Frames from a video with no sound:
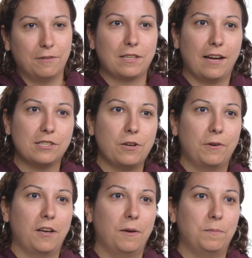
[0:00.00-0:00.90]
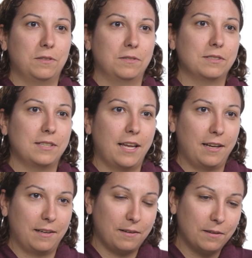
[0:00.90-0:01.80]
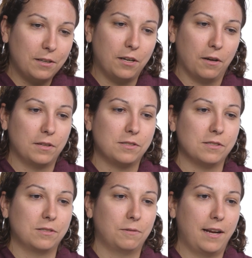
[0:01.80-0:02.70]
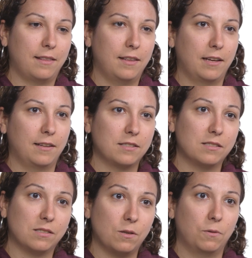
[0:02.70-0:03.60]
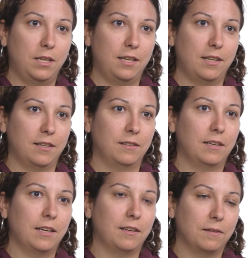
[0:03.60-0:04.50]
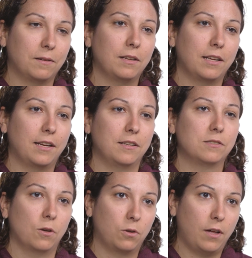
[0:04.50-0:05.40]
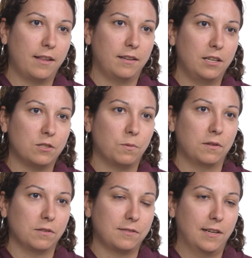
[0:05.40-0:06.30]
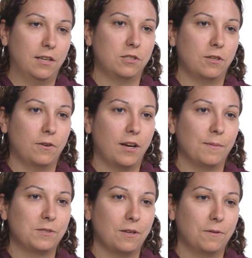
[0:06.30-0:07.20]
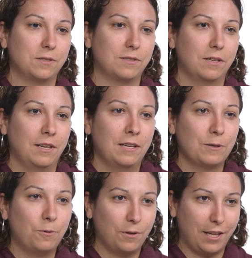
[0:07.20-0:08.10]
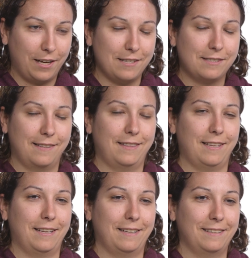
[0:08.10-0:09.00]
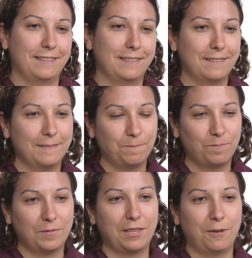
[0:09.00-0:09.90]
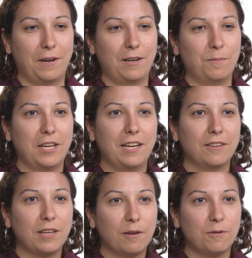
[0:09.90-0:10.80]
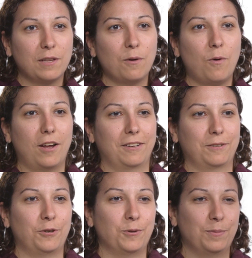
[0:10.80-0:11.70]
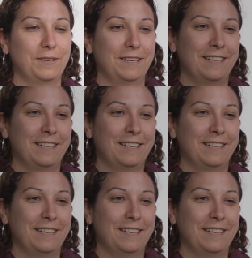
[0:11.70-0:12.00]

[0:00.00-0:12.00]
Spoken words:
It was God showing up and saying, this is the right thing, and this is so needed. And He's so glad that each one of those ladies showed up. So it was cool that He sent the random lady looking for the Awana group.